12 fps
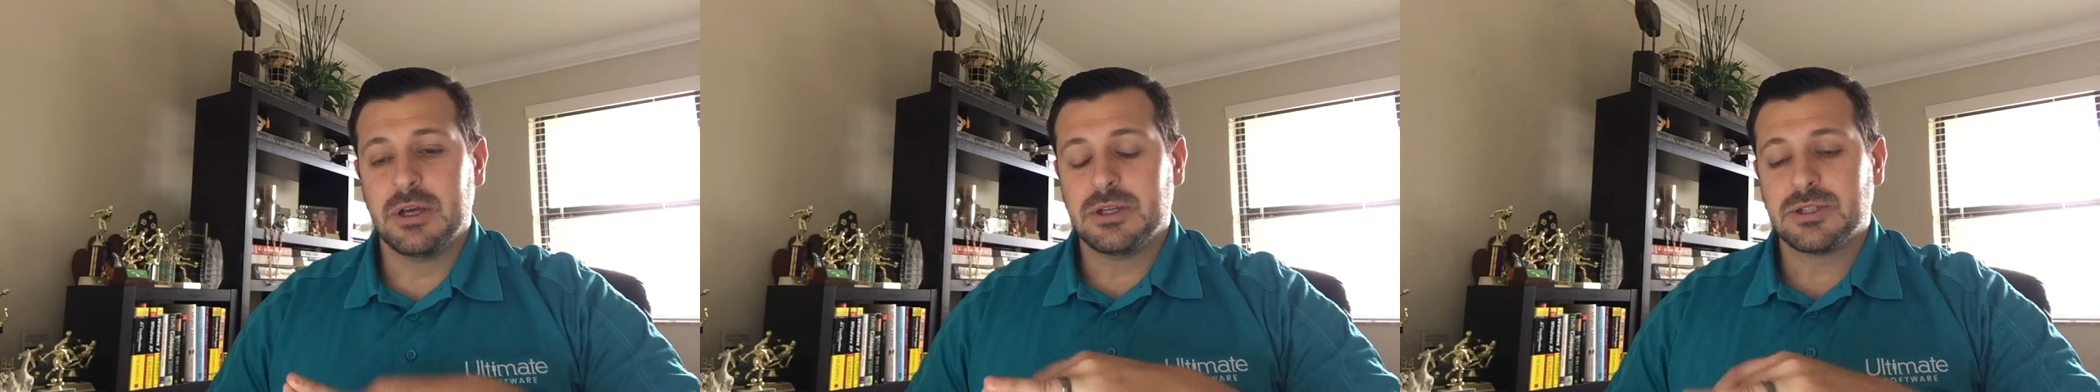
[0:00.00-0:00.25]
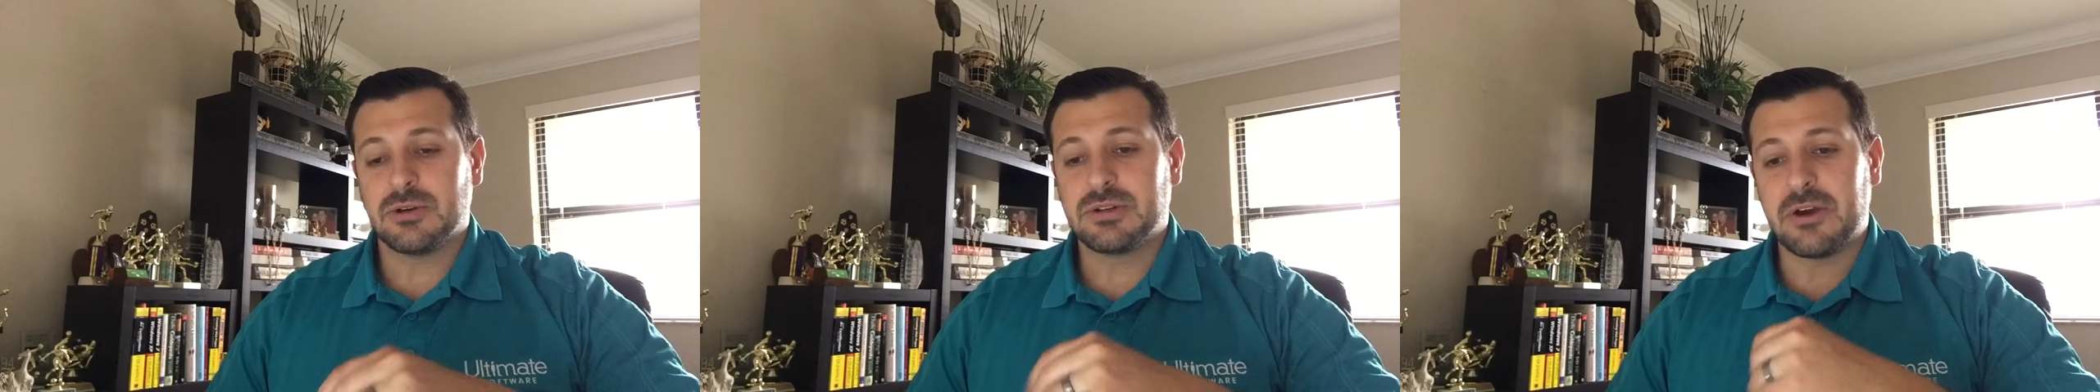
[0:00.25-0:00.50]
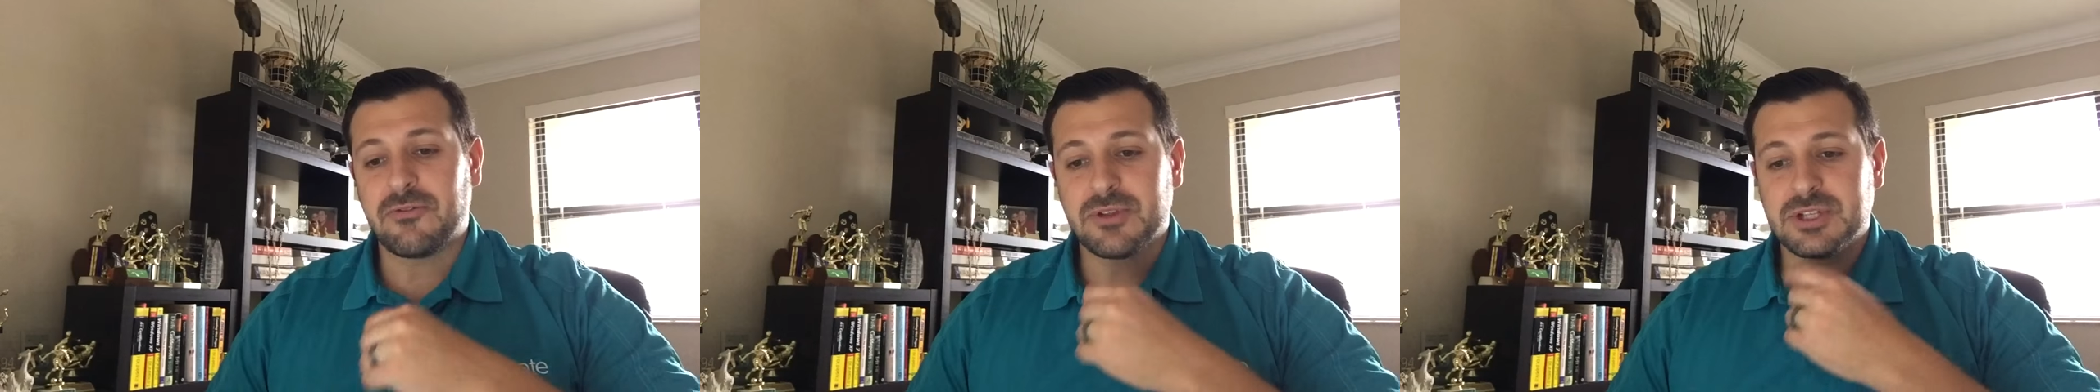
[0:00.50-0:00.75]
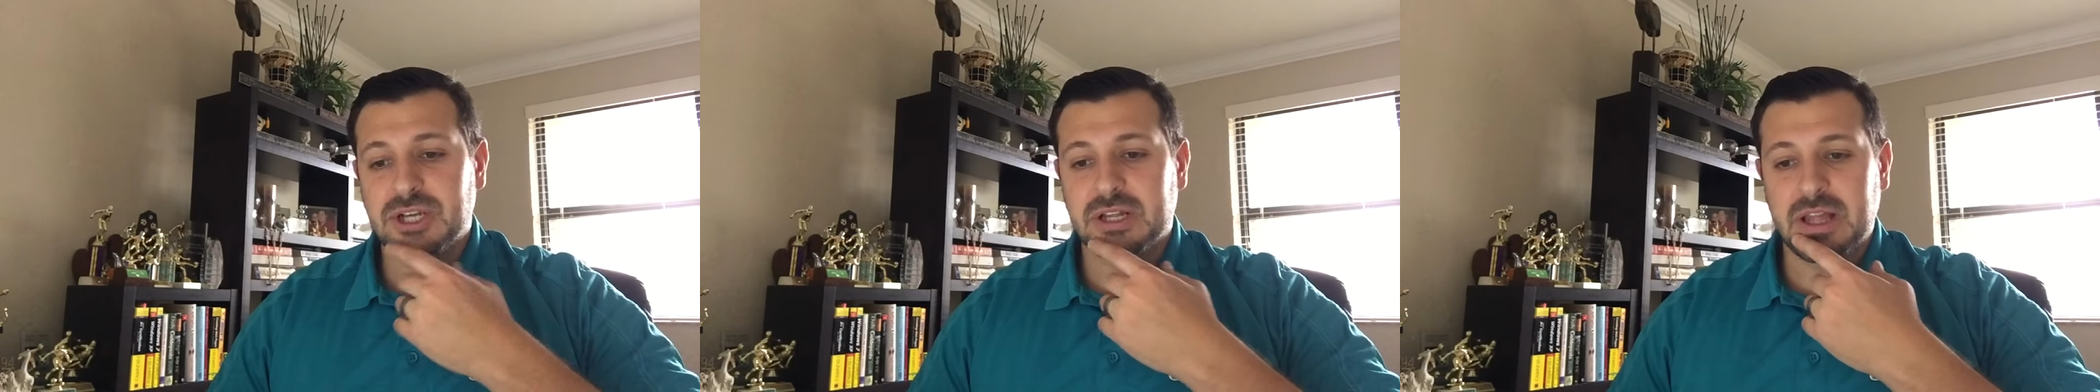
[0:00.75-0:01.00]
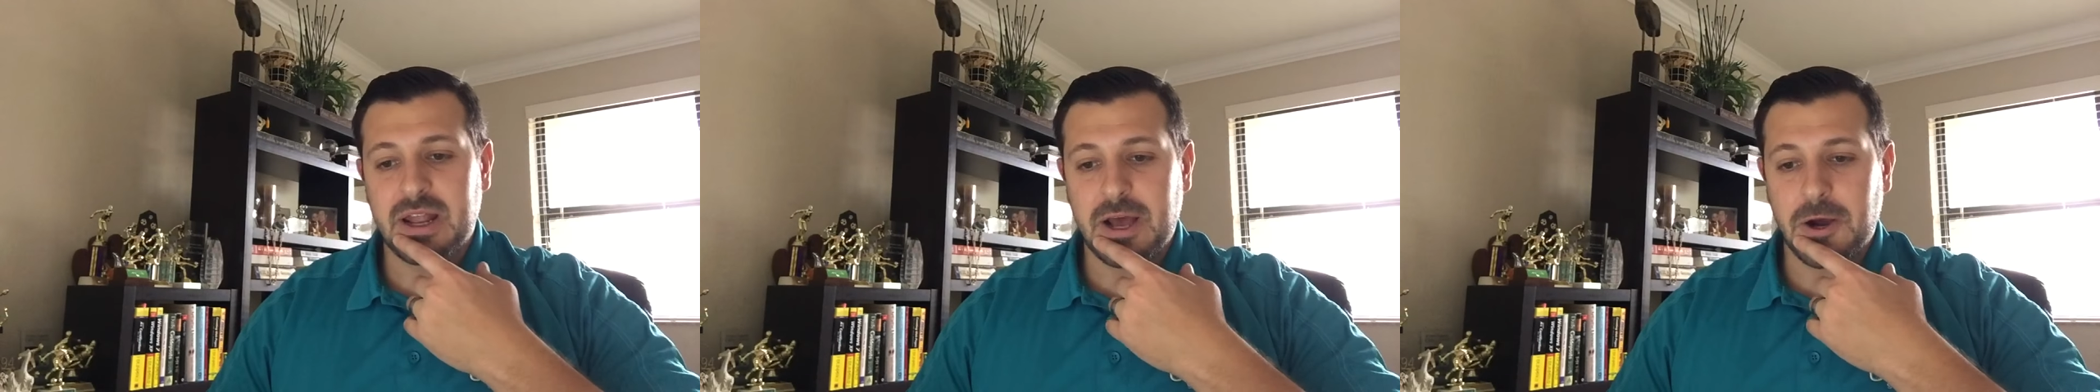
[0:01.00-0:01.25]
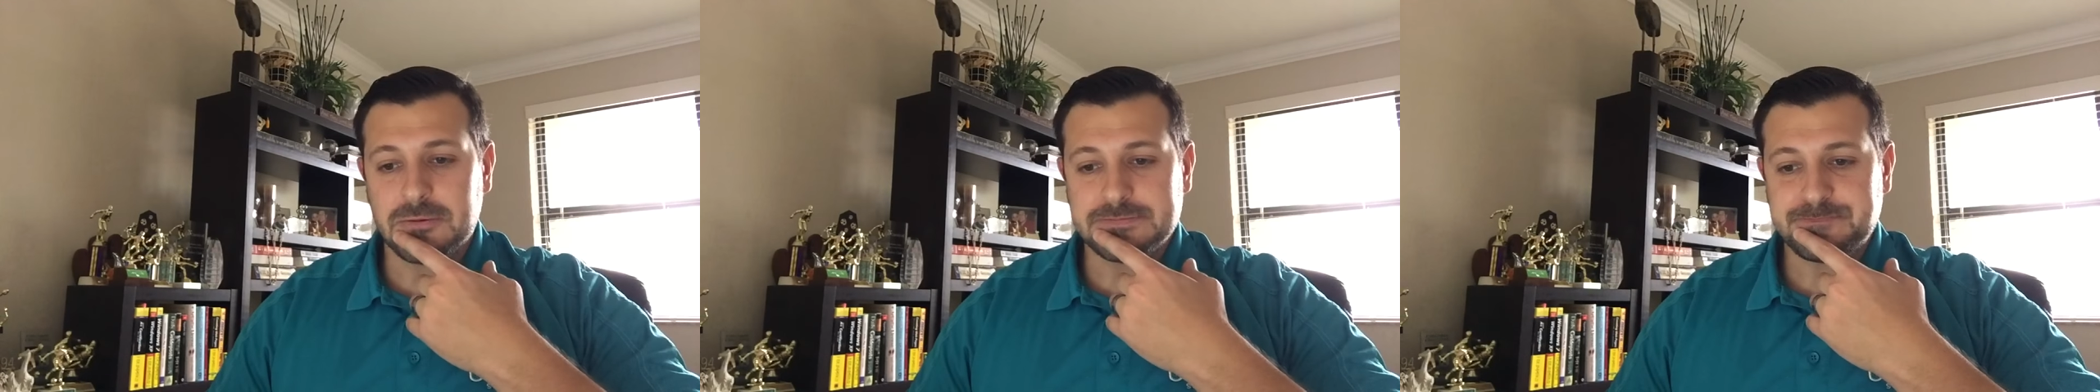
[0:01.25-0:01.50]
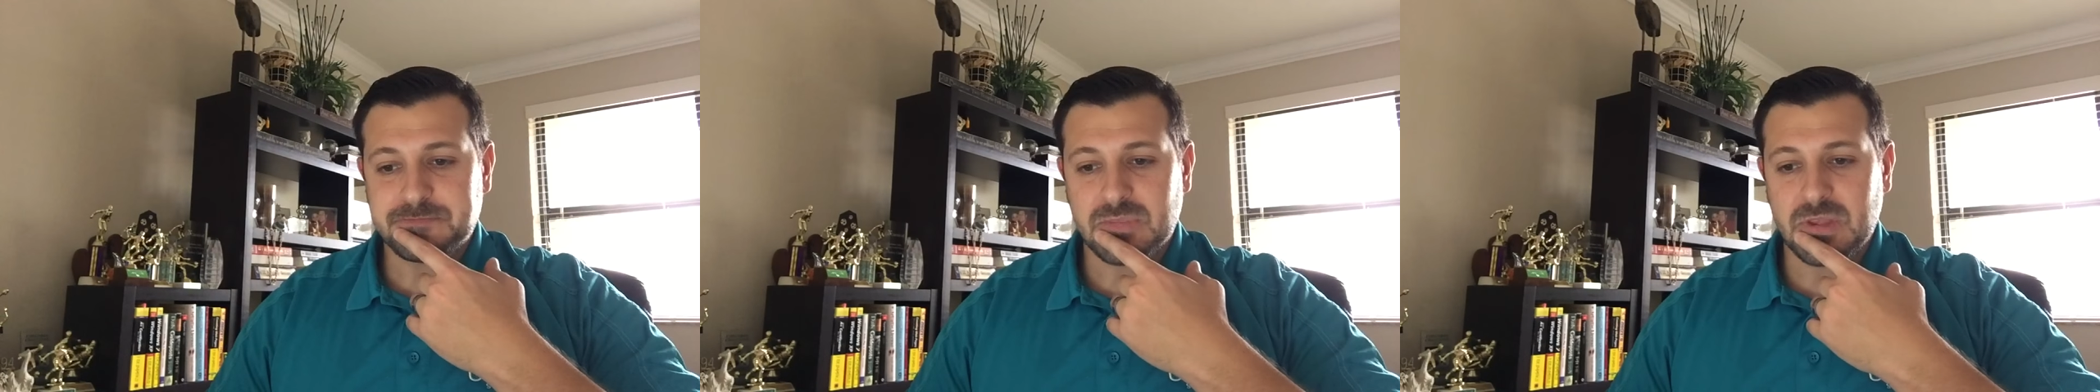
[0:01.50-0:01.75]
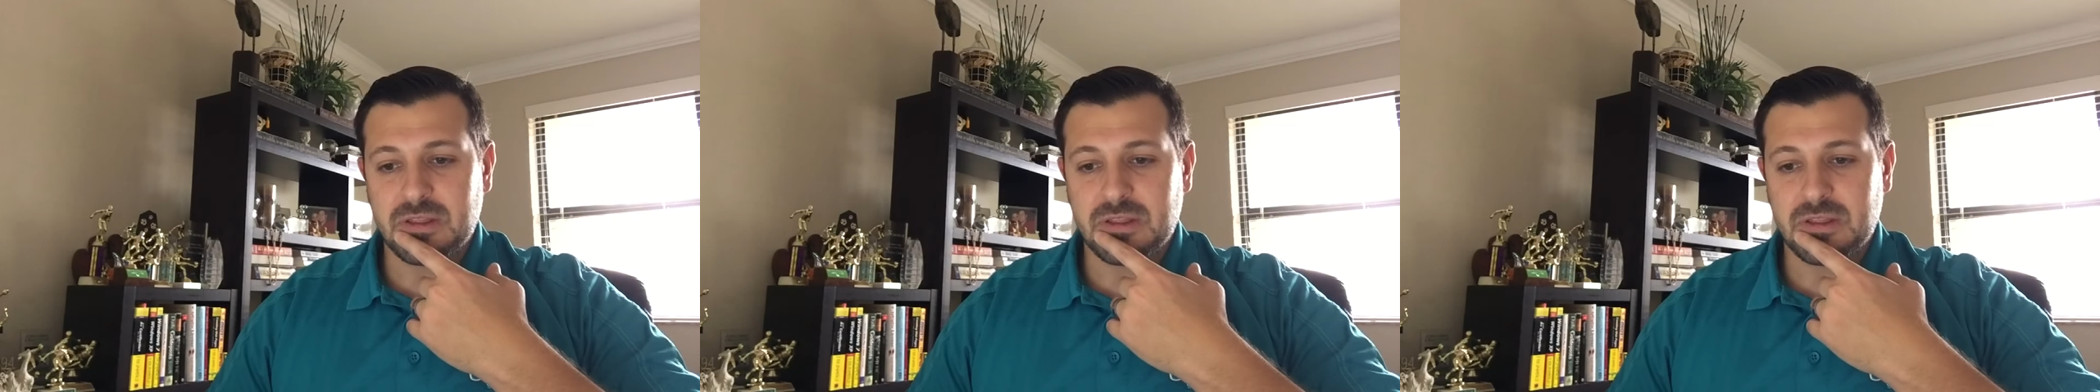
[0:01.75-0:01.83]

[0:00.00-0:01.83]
So definitely check that out.